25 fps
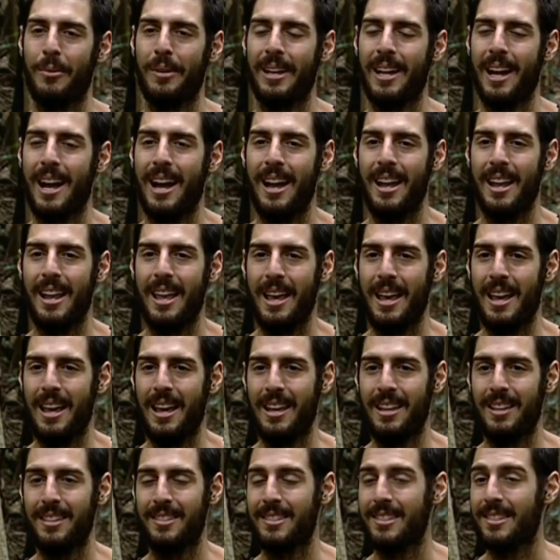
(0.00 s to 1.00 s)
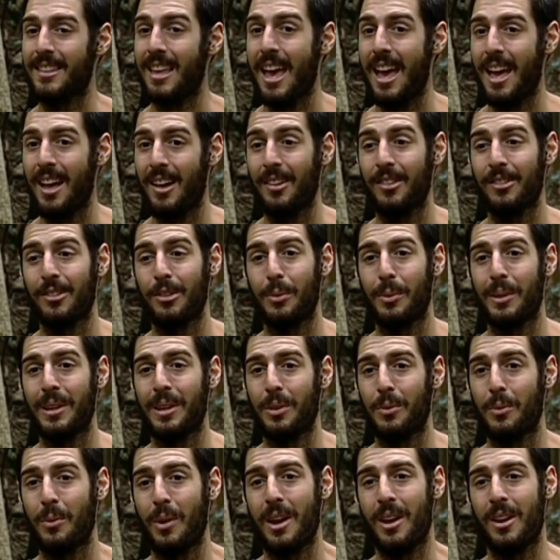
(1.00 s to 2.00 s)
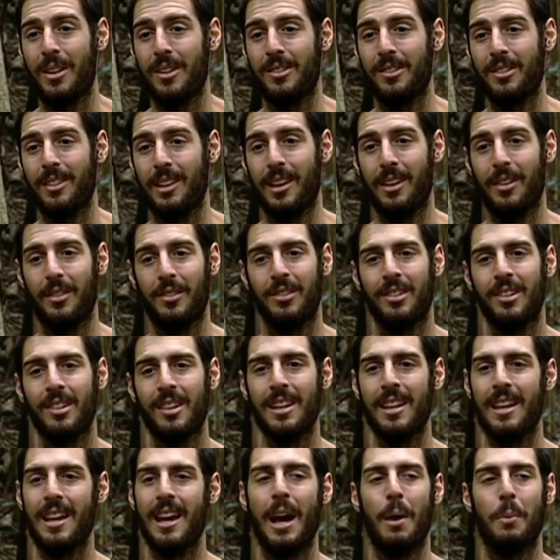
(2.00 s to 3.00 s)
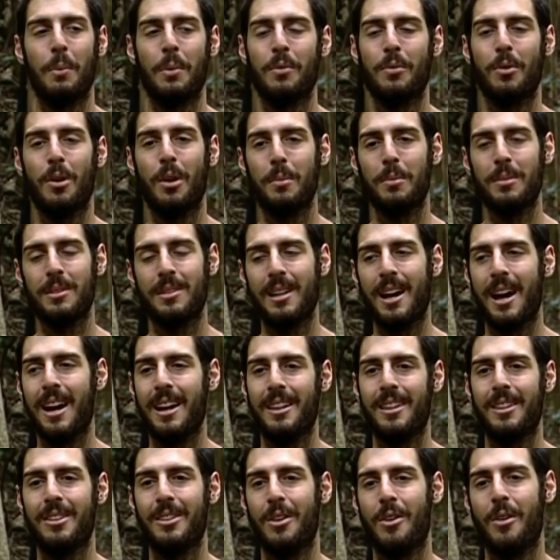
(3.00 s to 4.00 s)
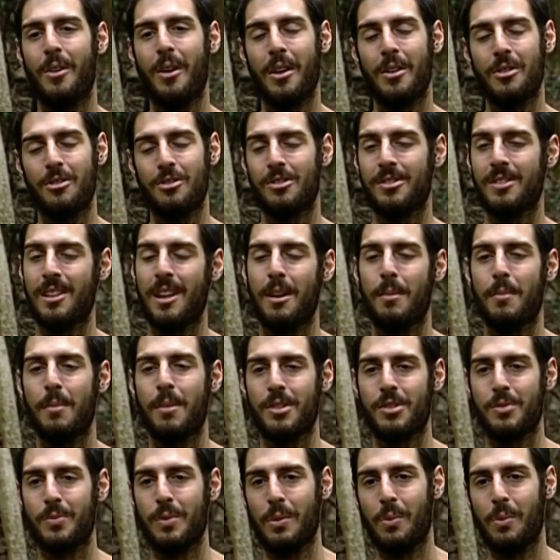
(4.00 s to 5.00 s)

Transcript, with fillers: we got a scale so we could weigh ourselves. And we've all been dying to know just how much we